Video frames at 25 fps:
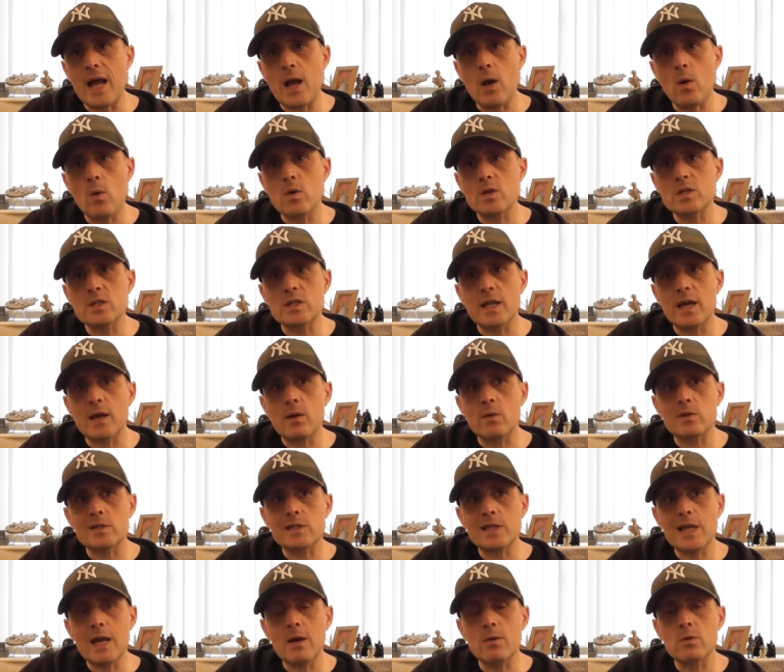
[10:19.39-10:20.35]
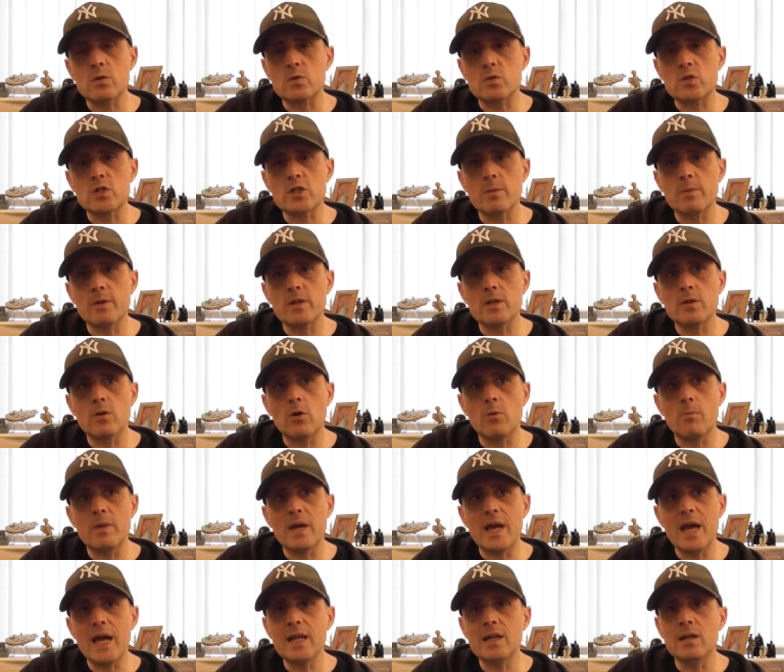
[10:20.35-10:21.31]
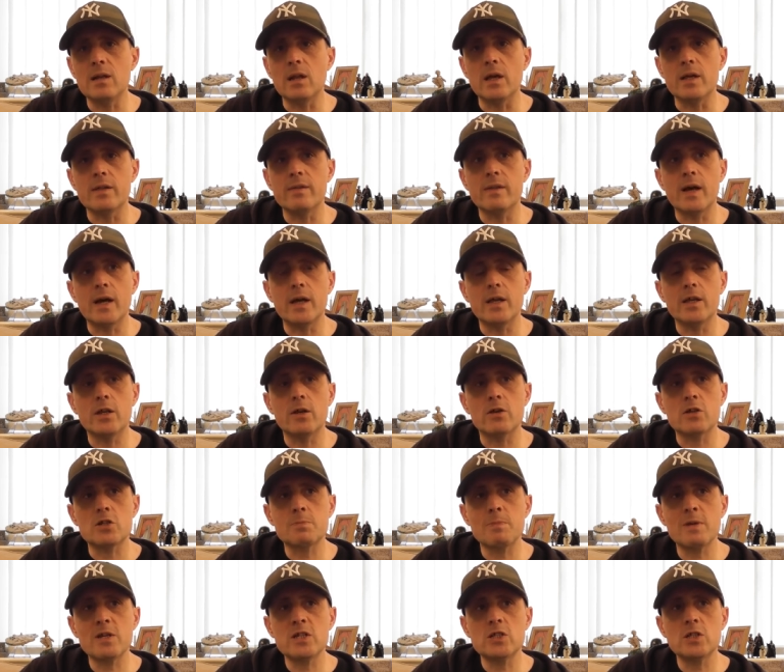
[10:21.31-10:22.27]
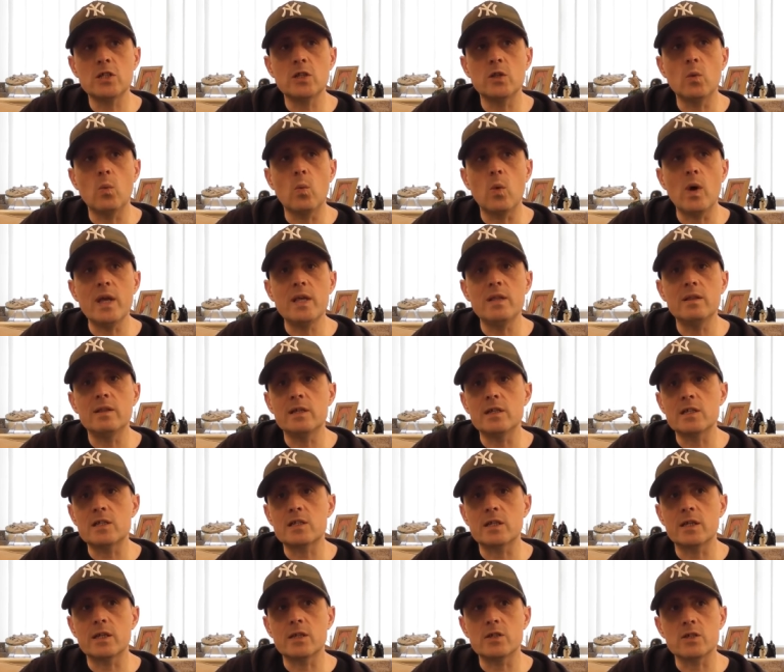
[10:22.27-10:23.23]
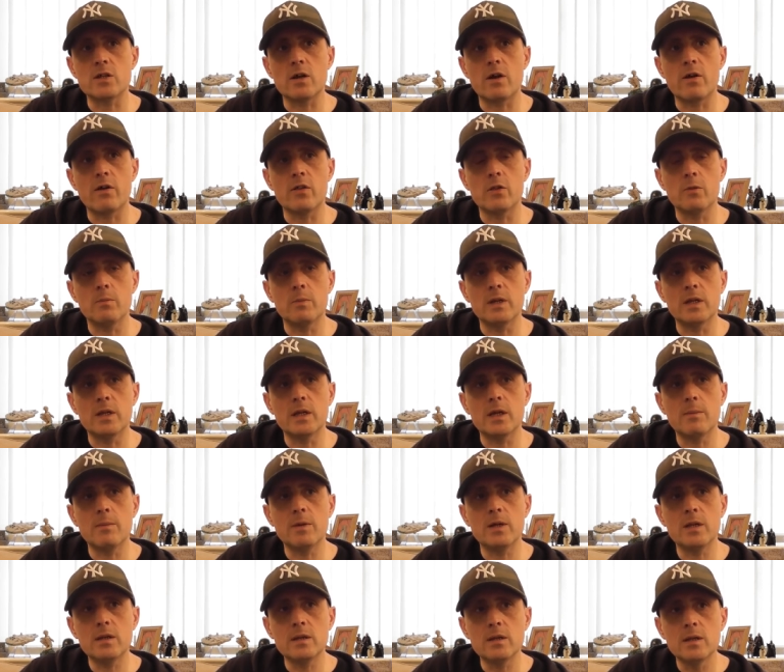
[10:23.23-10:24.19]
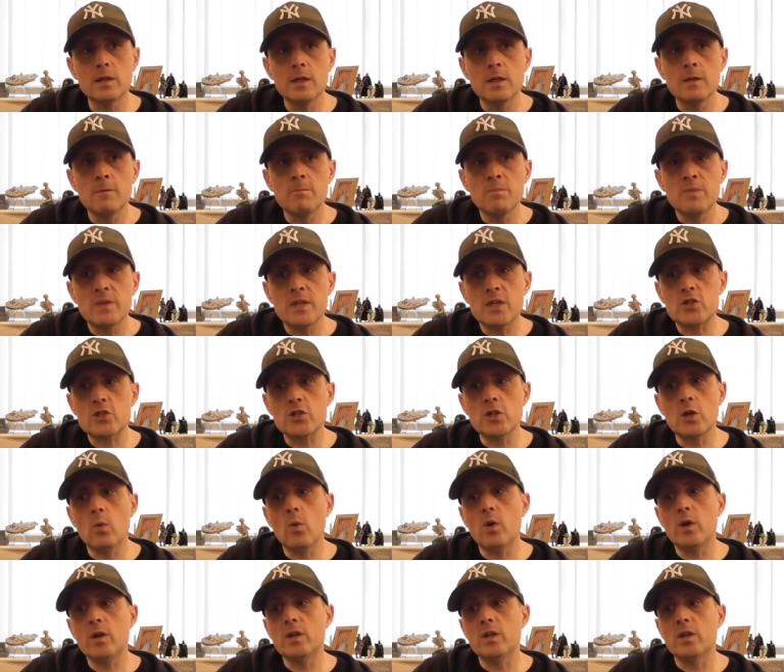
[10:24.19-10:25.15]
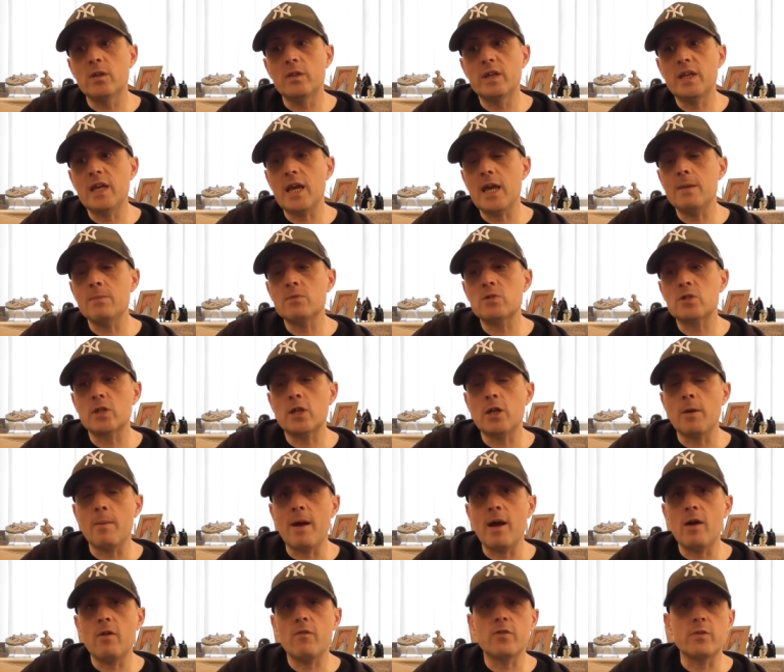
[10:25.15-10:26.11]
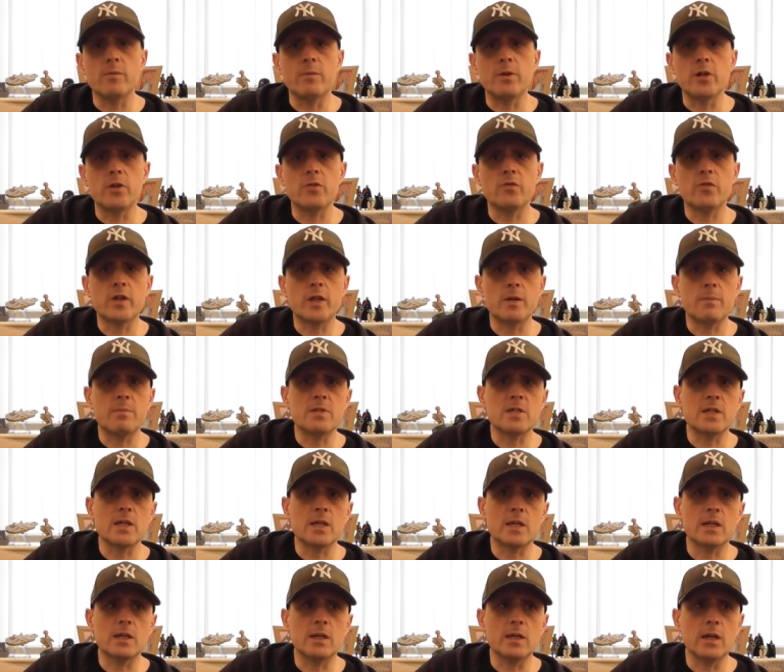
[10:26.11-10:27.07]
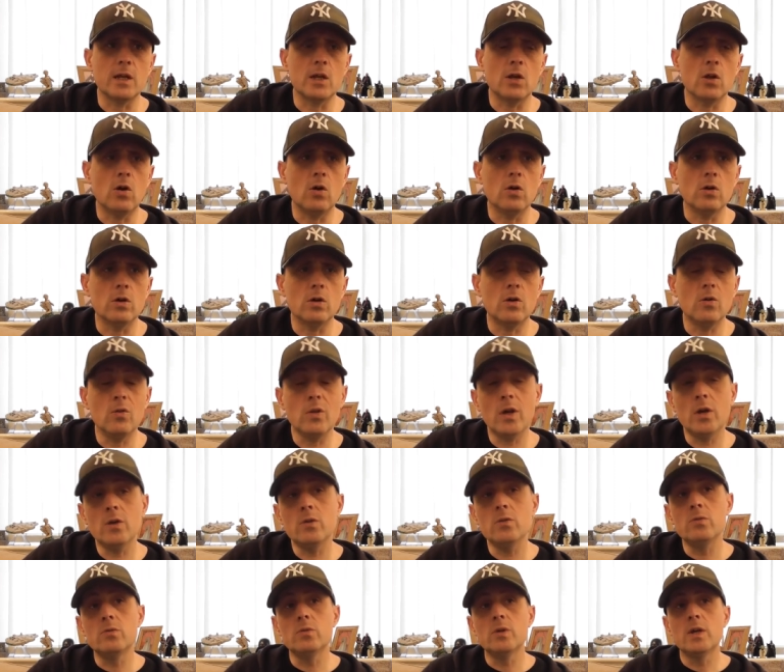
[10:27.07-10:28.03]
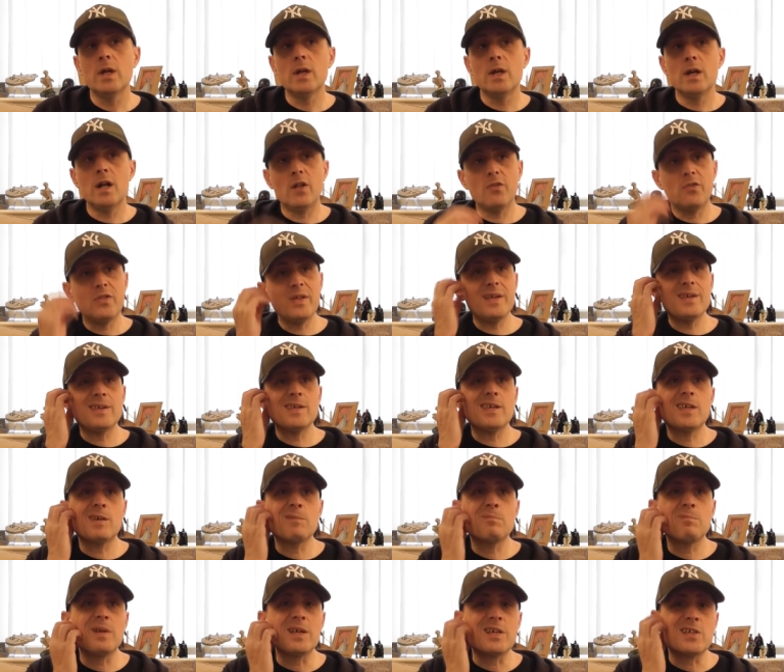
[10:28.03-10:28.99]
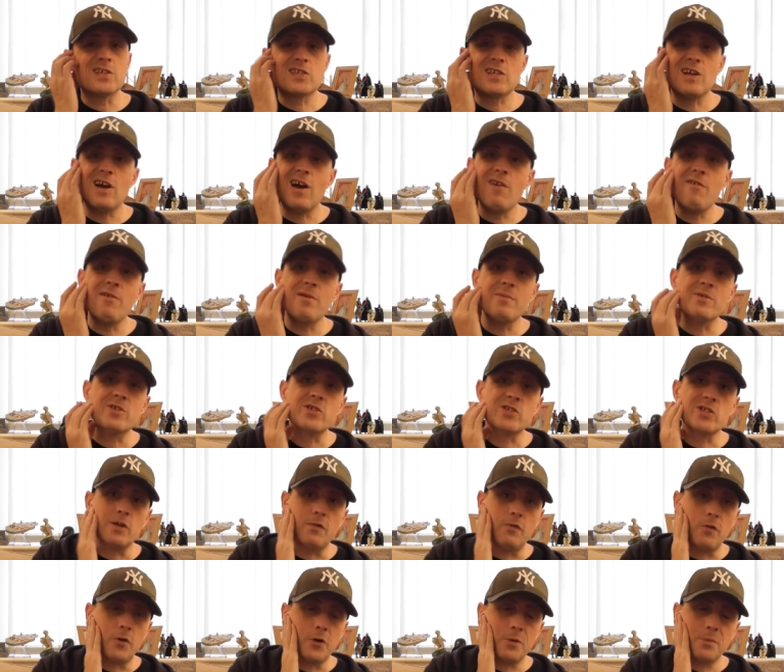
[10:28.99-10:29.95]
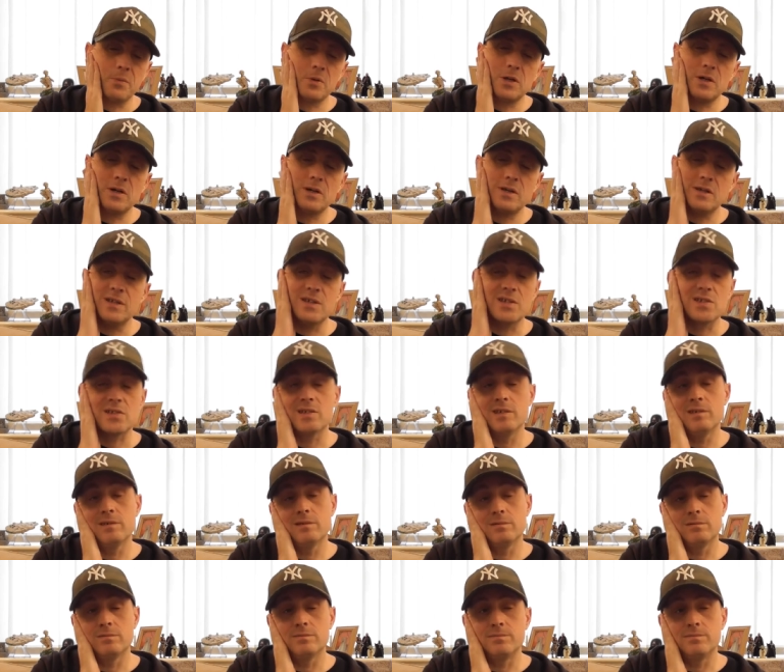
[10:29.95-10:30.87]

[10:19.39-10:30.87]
hours and hours and hours with something on my head like that, you know, especially at the weight these things are at the minute. I mean, it's no wonder the games that come out for them I don't think are particularly long. Although I think you can play Skyrim and stuff on them, can't you? So.